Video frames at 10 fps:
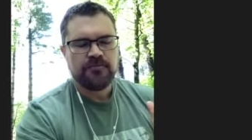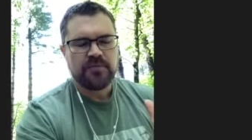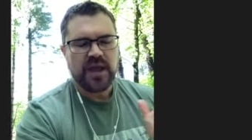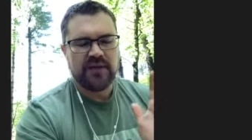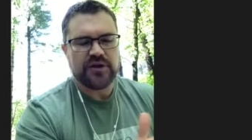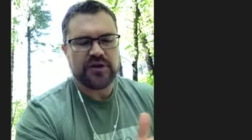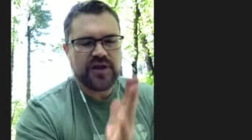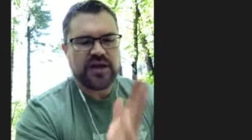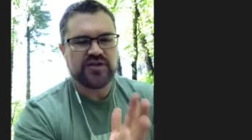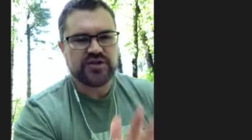everything
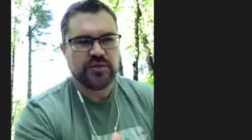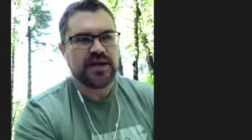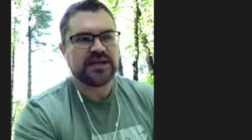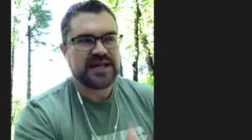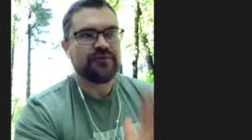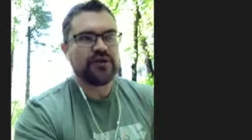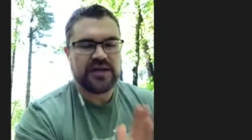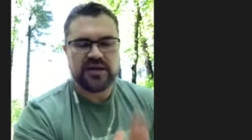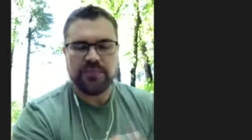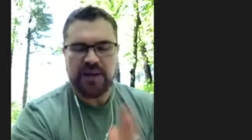he's doing is everything the
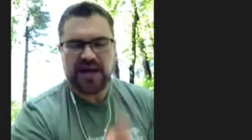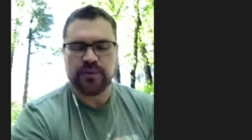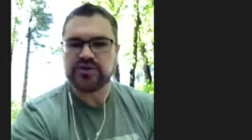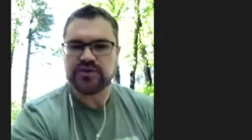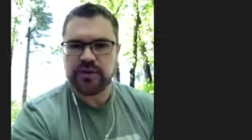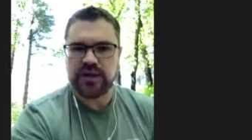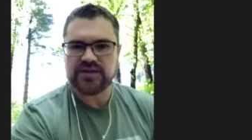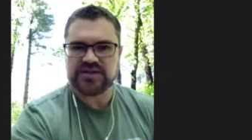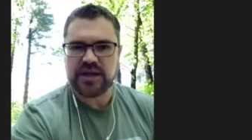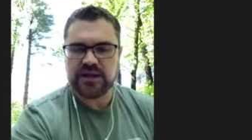Bible's doing. It's
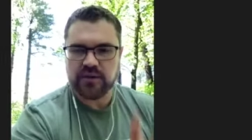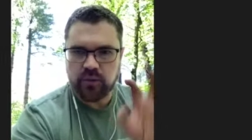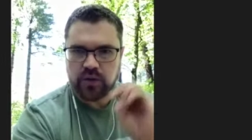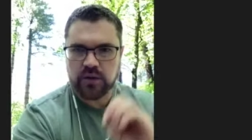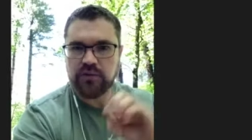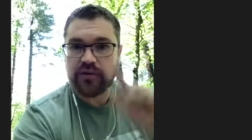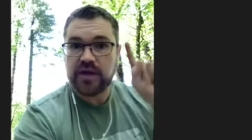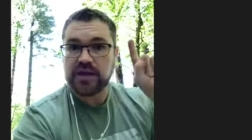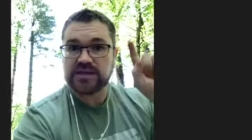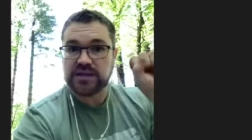saying the world
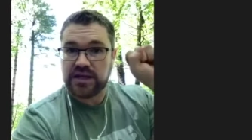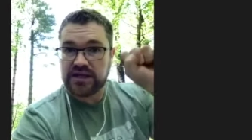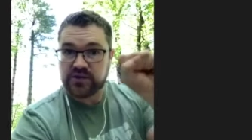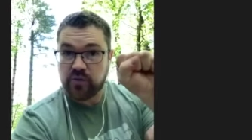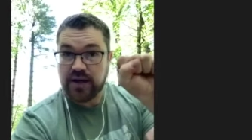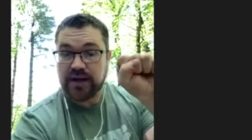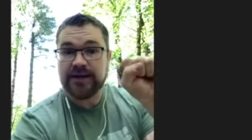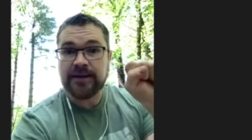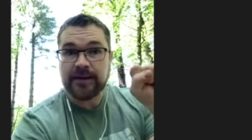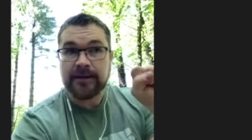thinks this
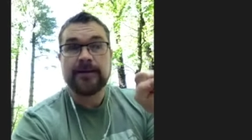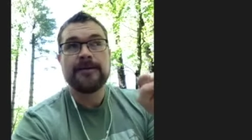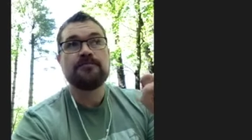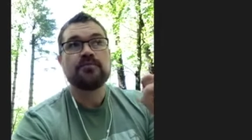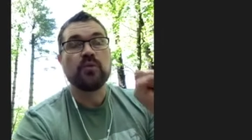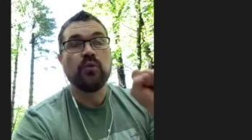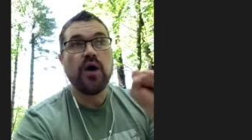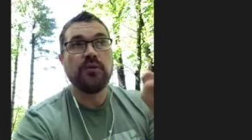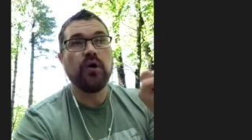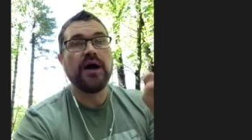way,
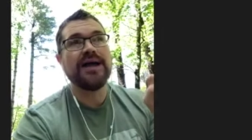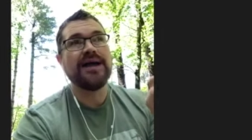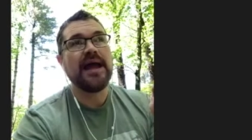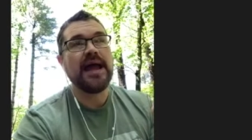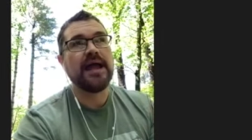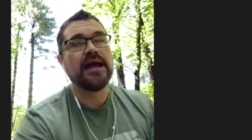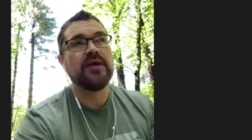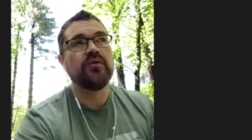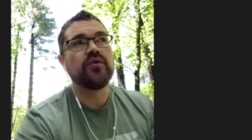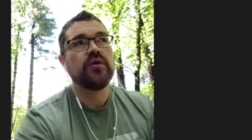one way,
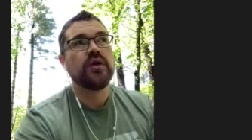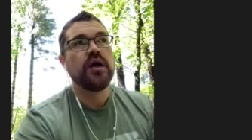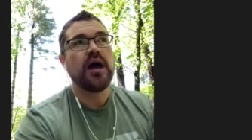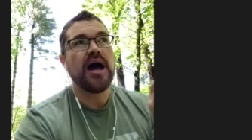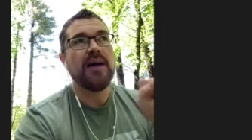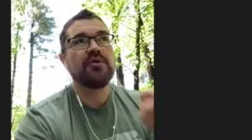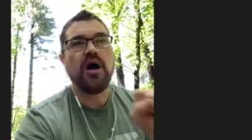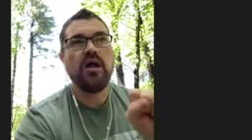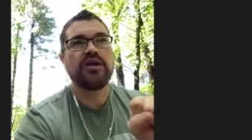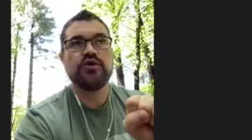and I'm
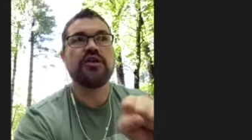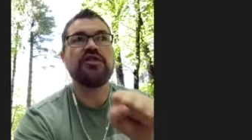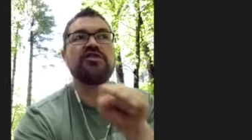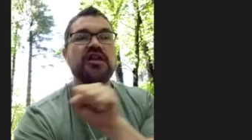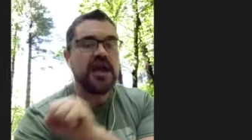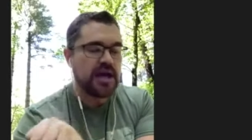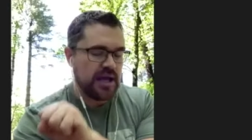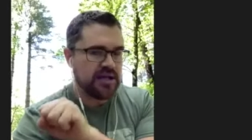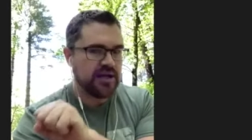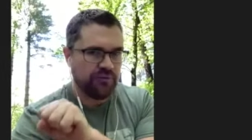calling you to think a
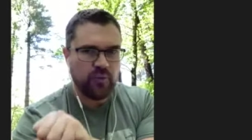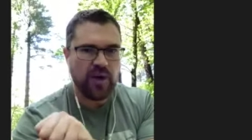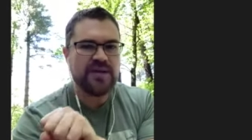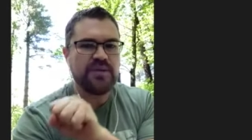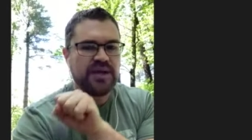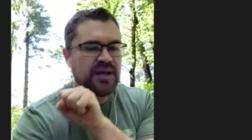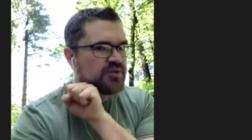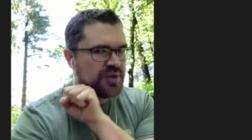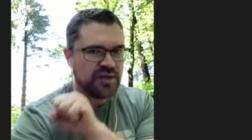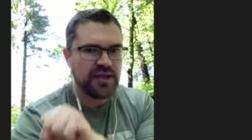different way. It begins
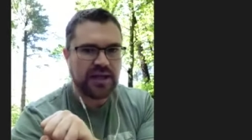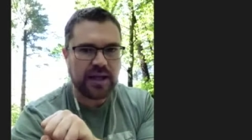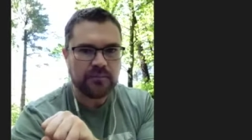with thinking.